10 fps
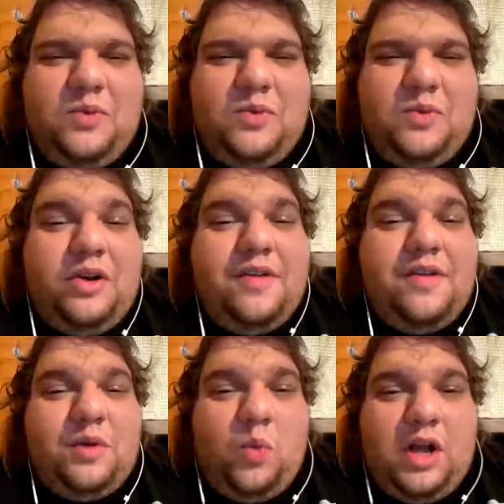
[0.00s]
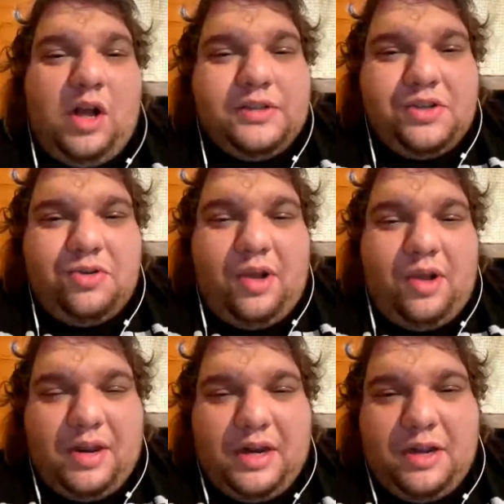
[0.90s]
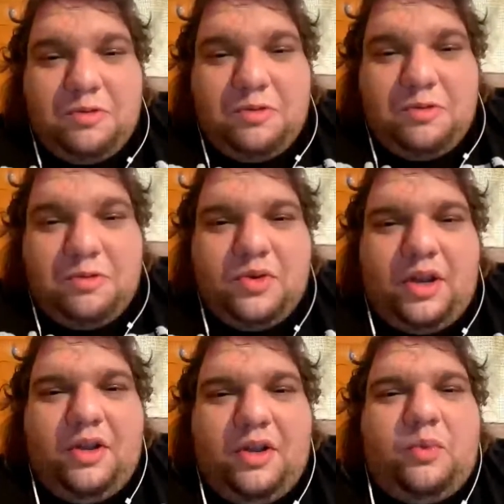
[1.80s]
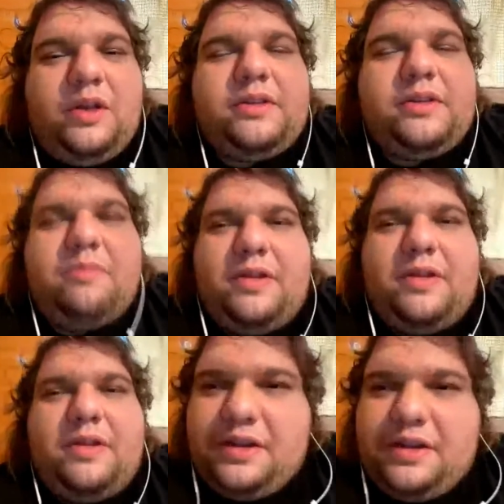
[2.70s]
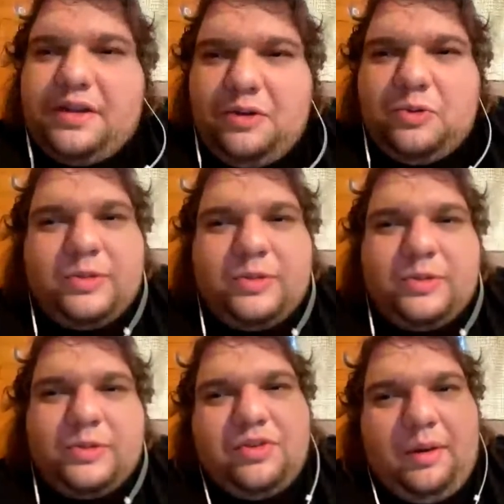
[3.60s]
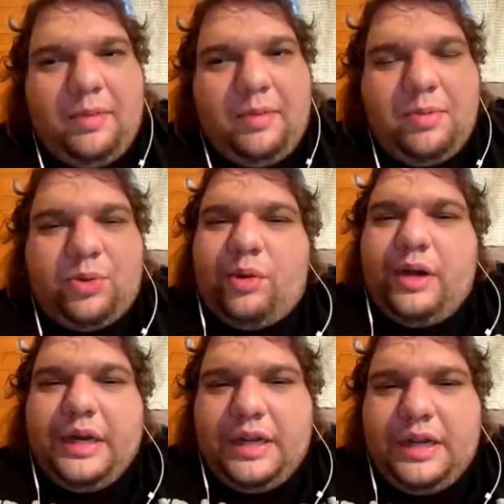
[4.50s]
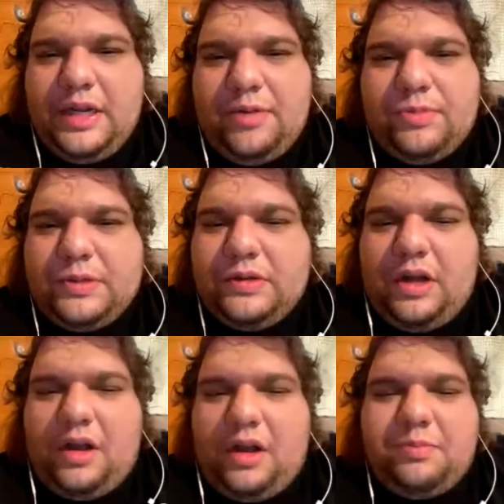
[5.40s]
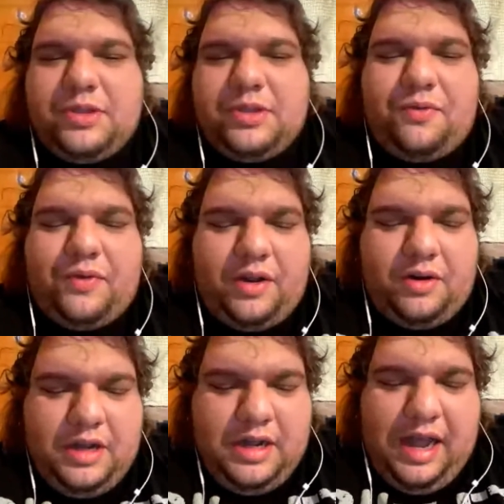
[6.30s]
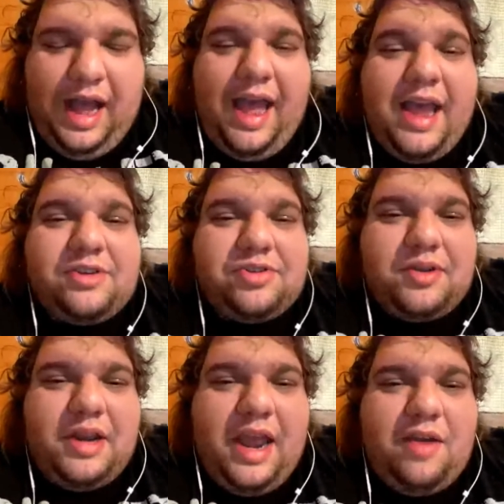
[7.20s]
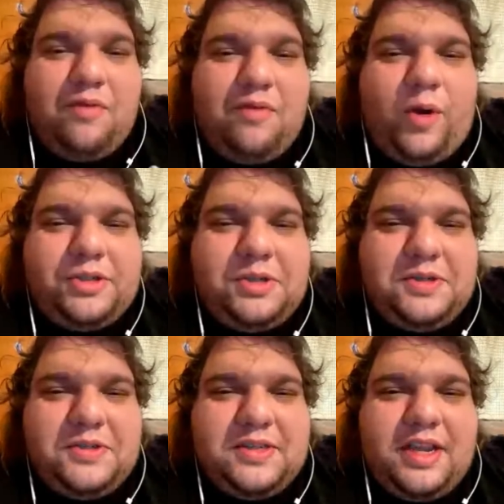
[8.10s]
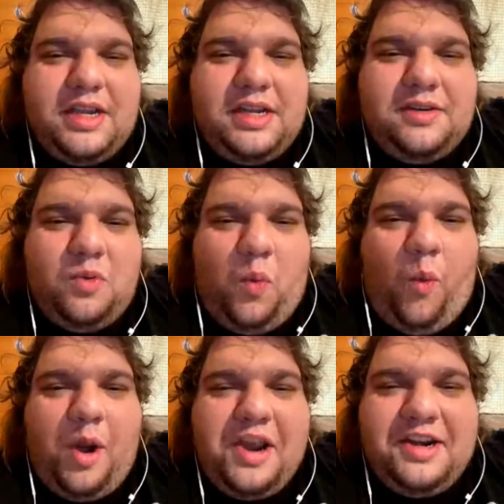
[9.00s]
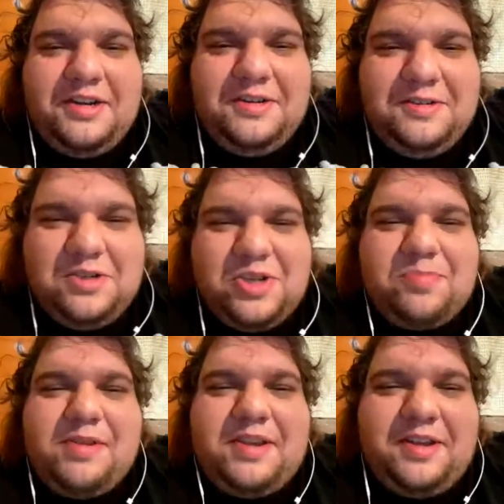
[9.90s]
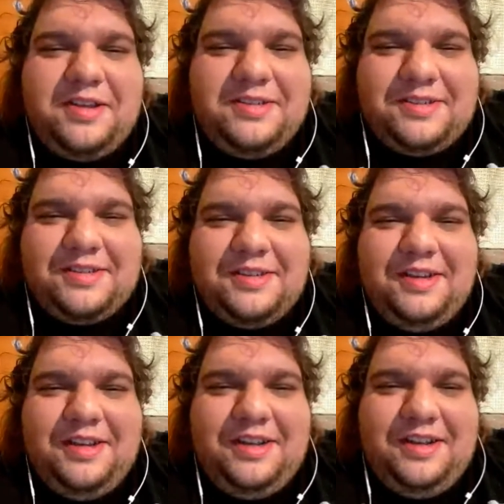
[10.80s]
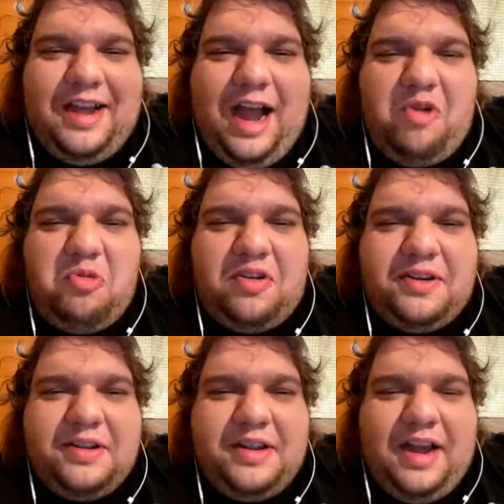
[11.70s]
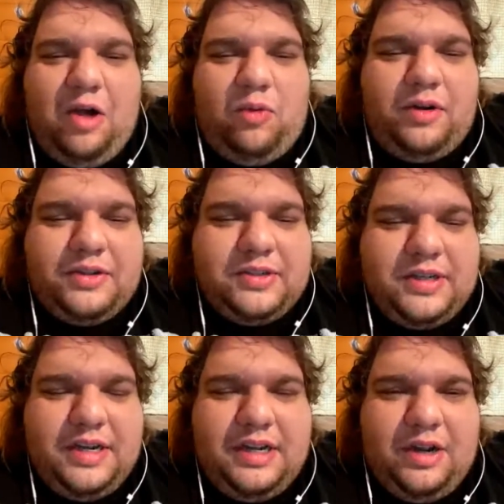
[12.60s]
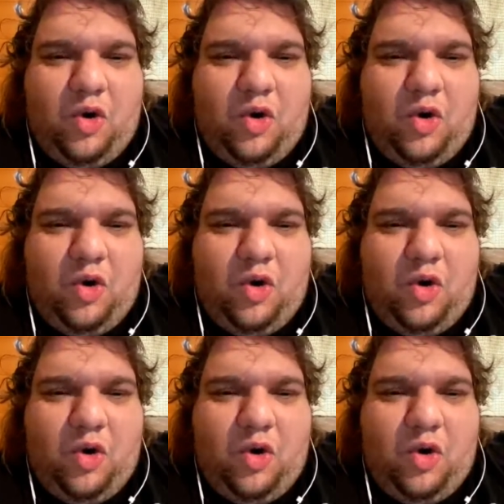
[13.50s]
Well, even Wazoo, I mean, he was doing good with them, but like we said, he dropped maybe 3 games and knocked himself out. I actually have Washington State winning just because I wanna see.